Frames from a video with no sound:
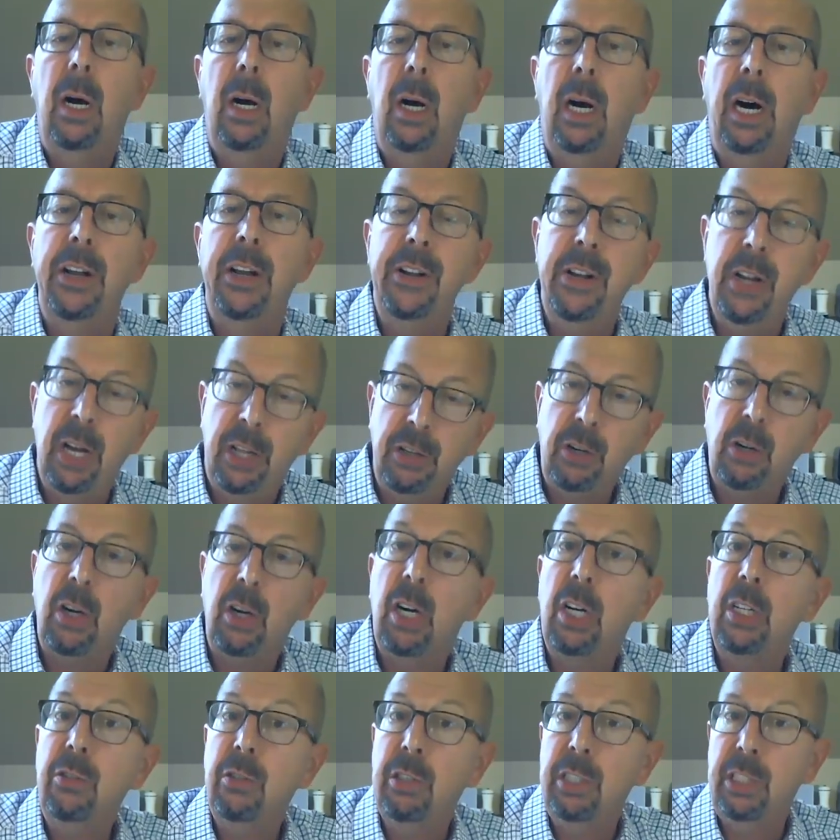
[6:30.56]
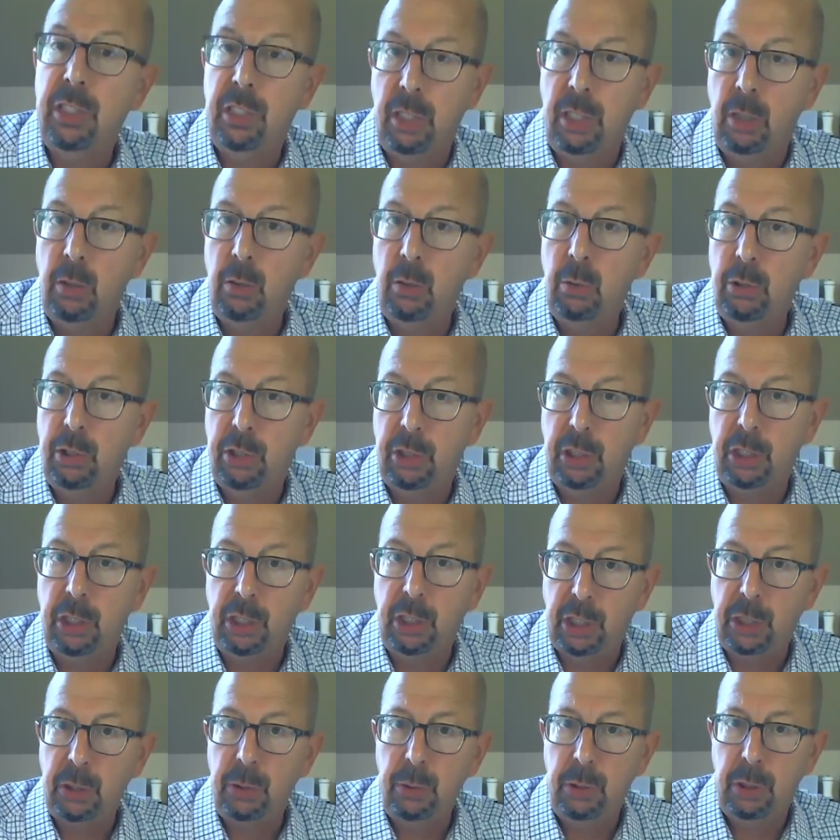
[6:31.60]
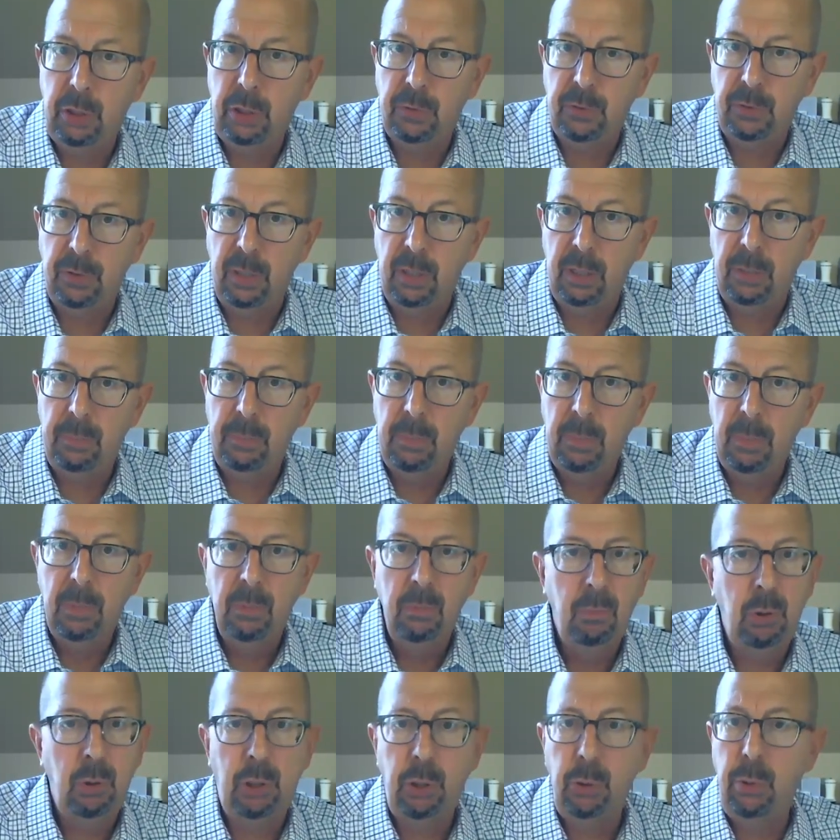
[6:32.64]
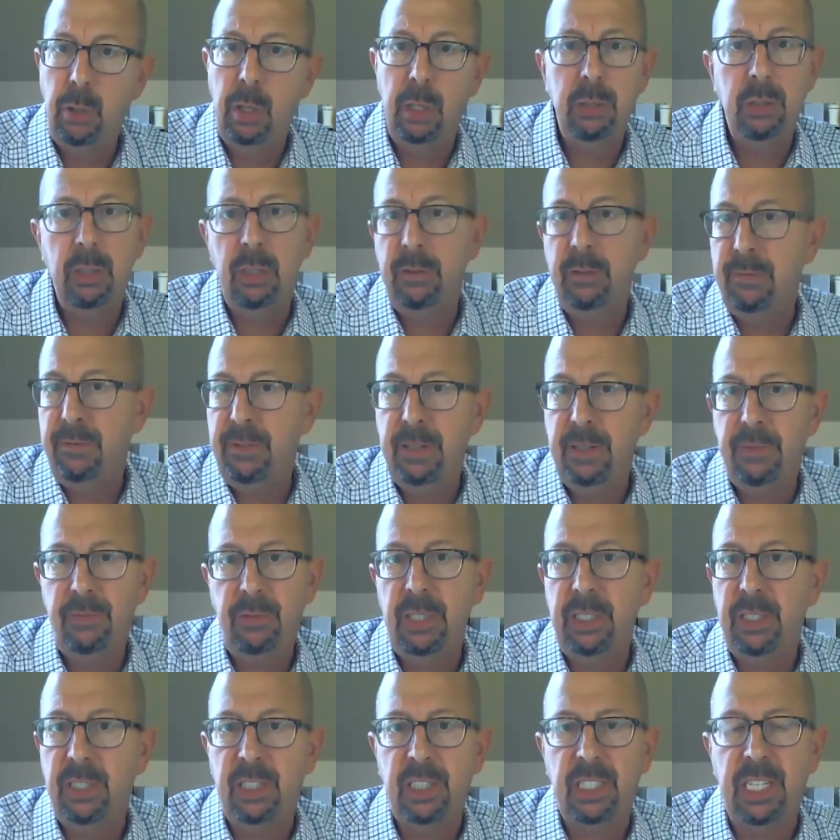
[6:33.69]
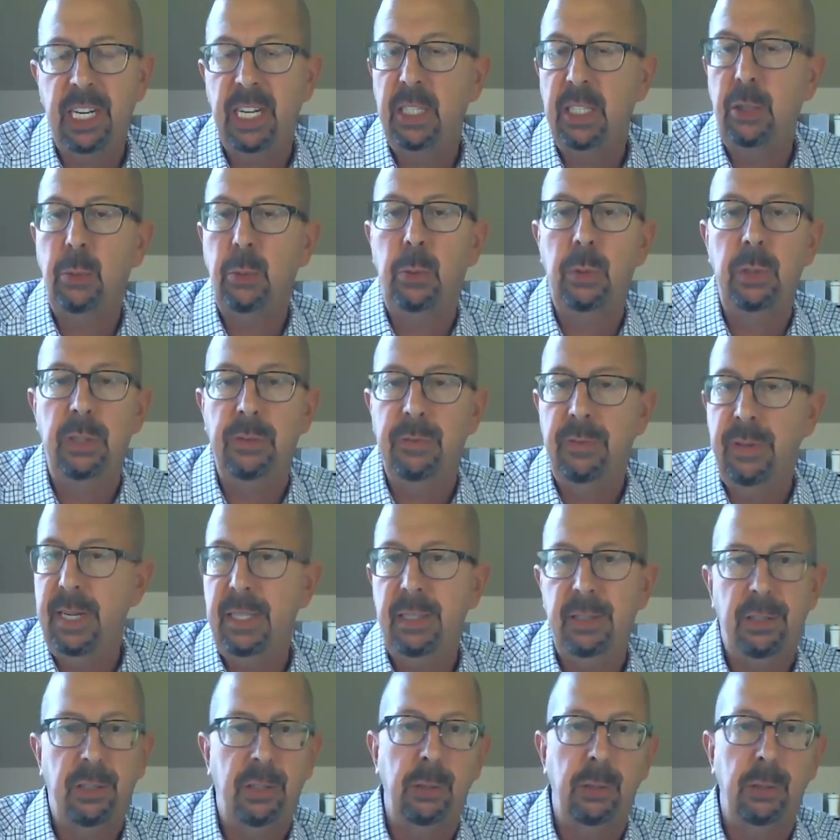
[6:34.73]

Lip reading: another 100 zones to choose from, 250 scheduled events.